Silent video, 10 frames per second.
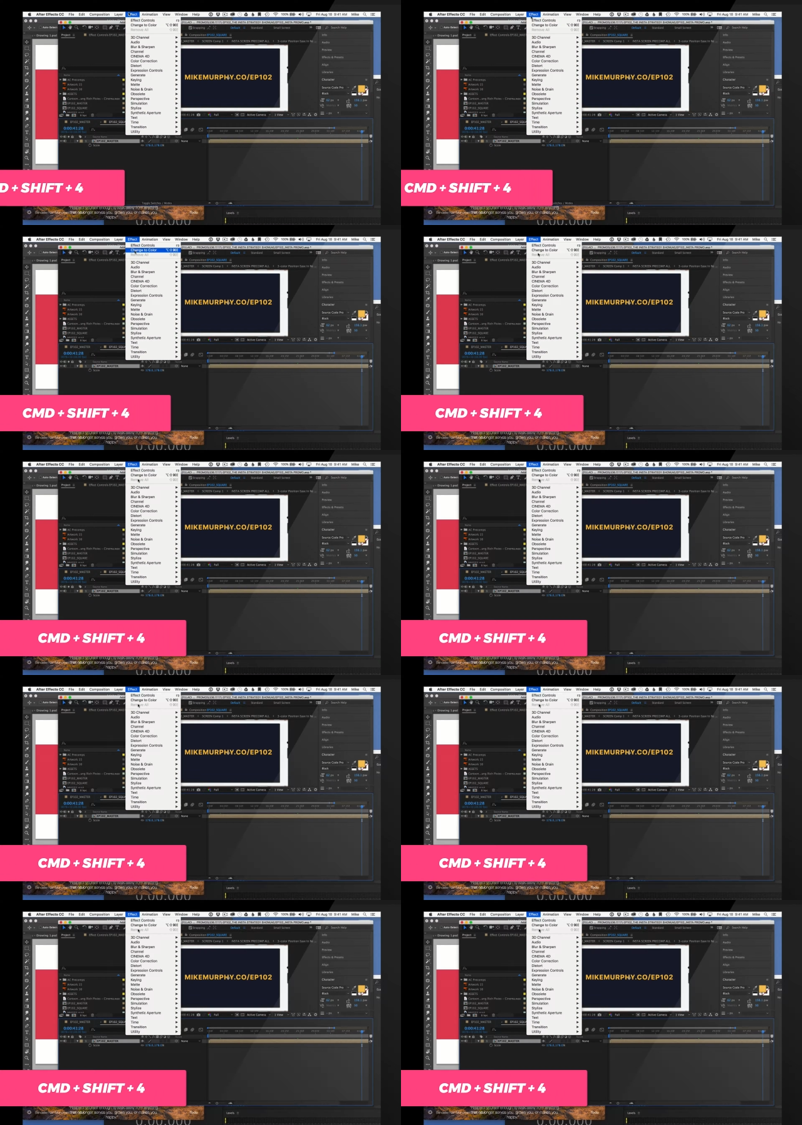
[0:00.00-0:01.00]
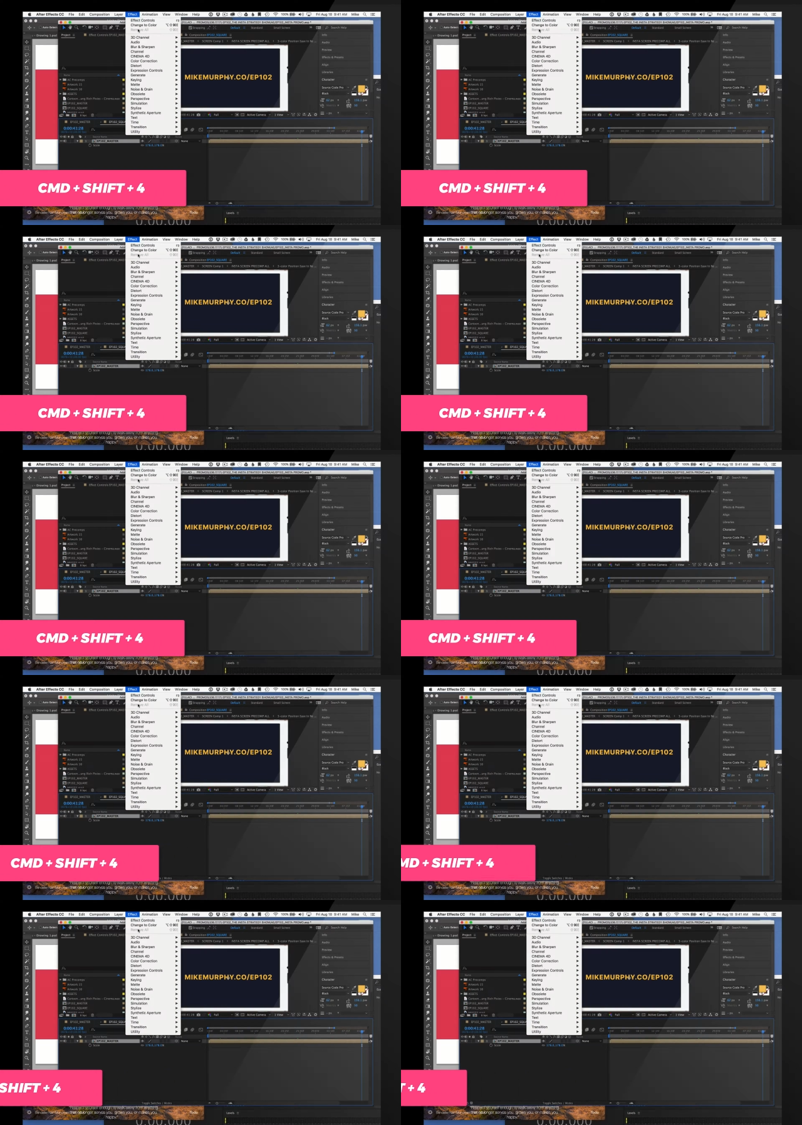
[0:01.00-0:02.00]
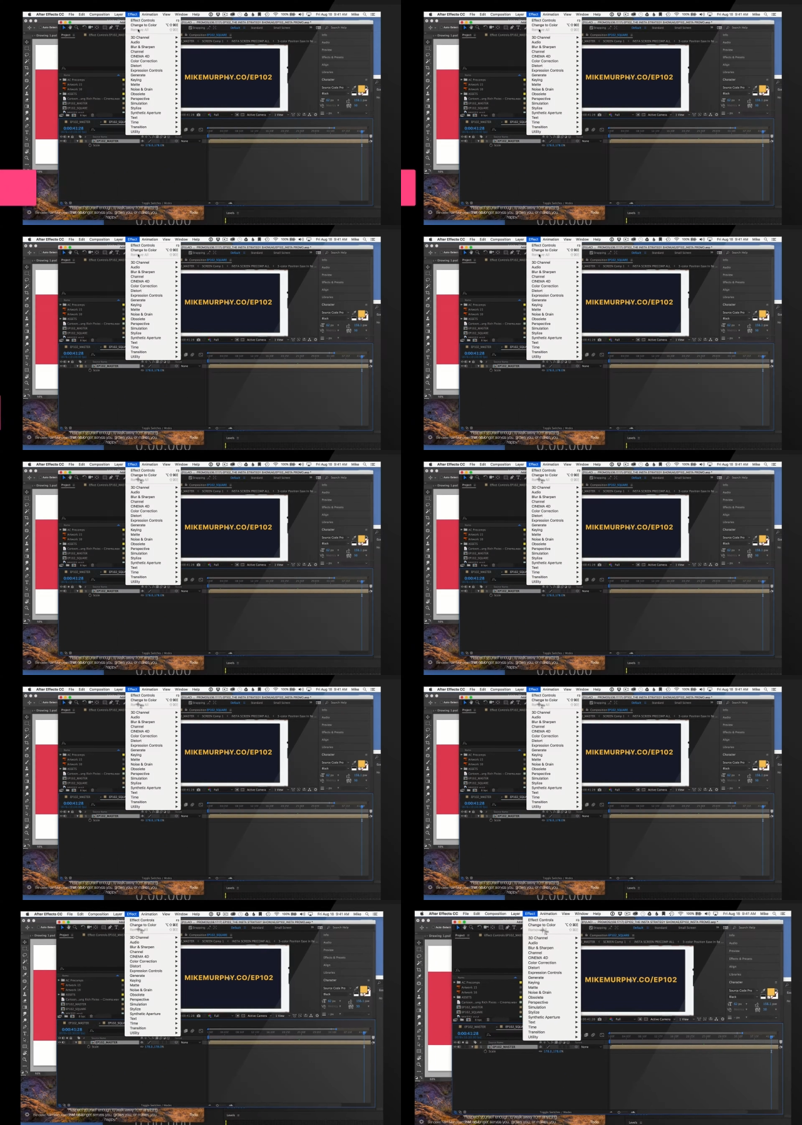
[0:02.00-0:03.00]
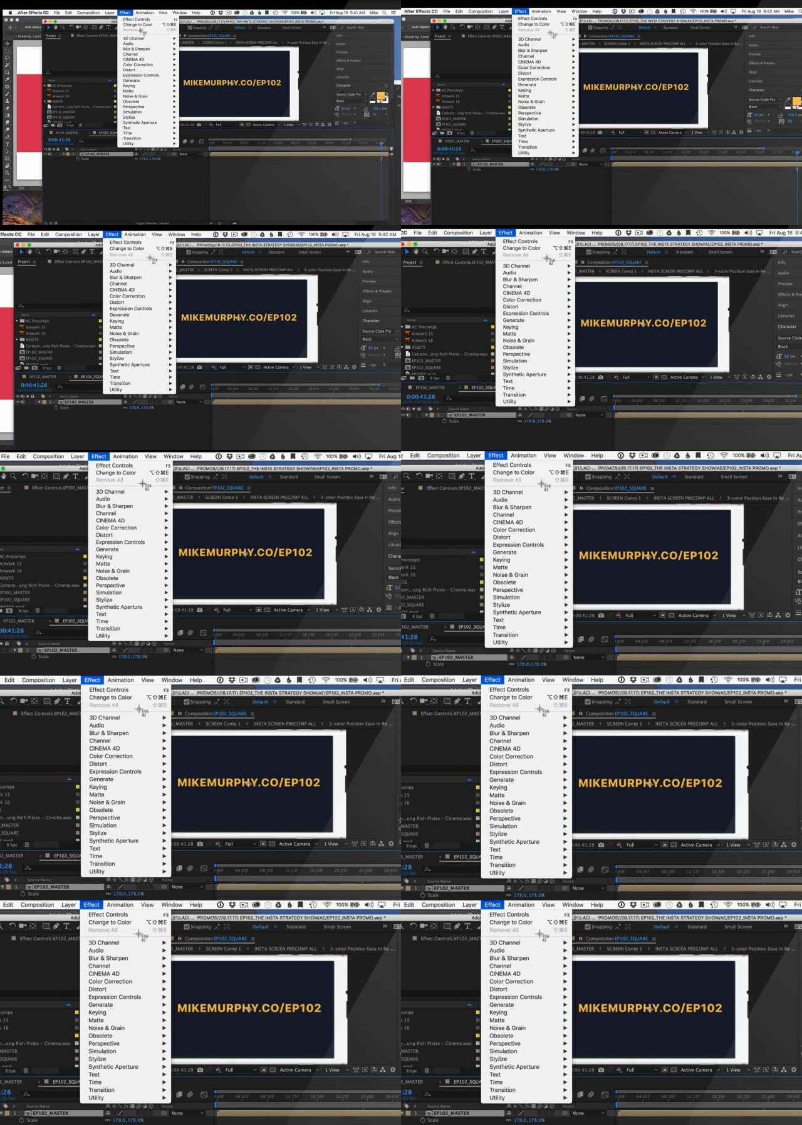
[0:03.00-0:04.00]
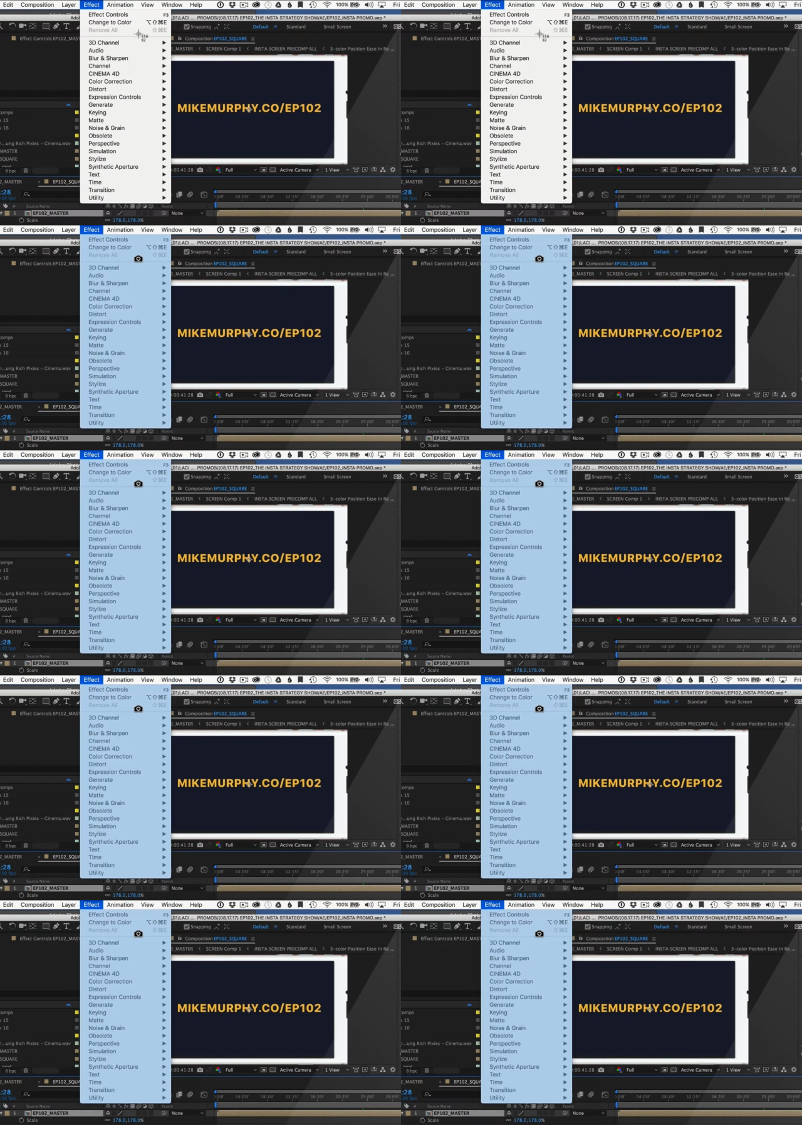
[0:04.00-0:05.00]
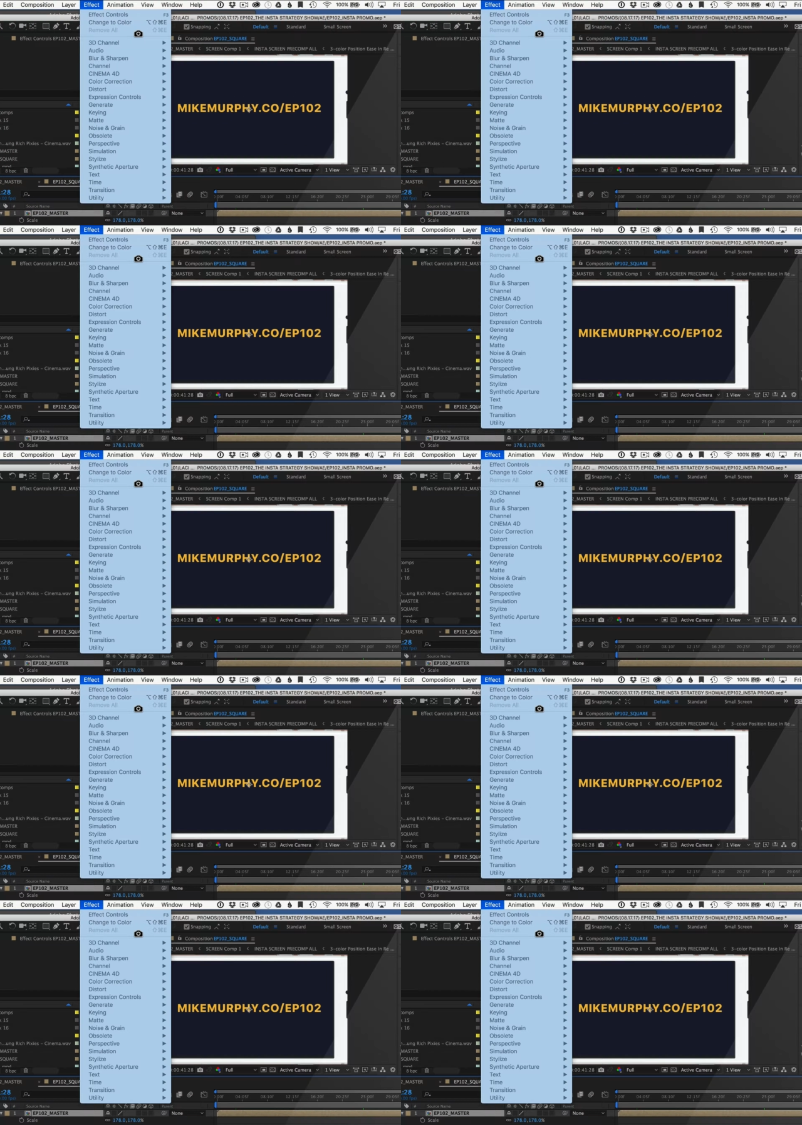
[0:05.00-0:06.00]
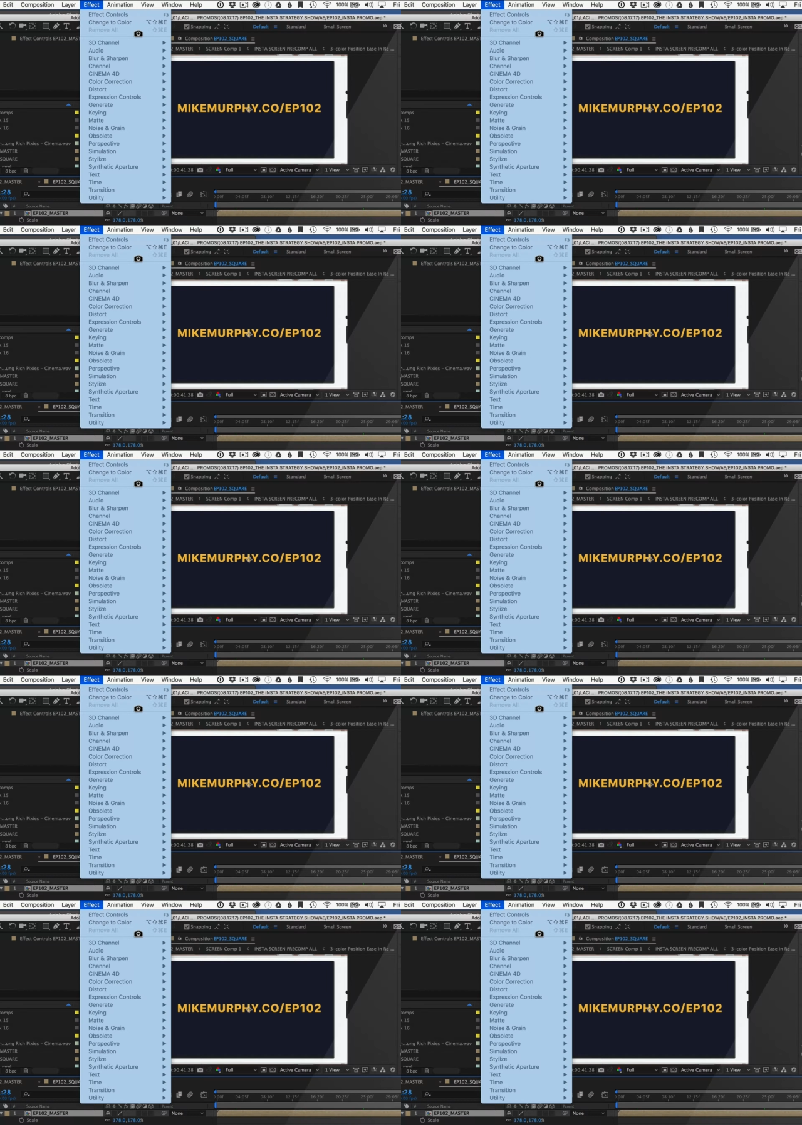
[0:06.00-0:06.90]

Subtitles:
(no speaker visible)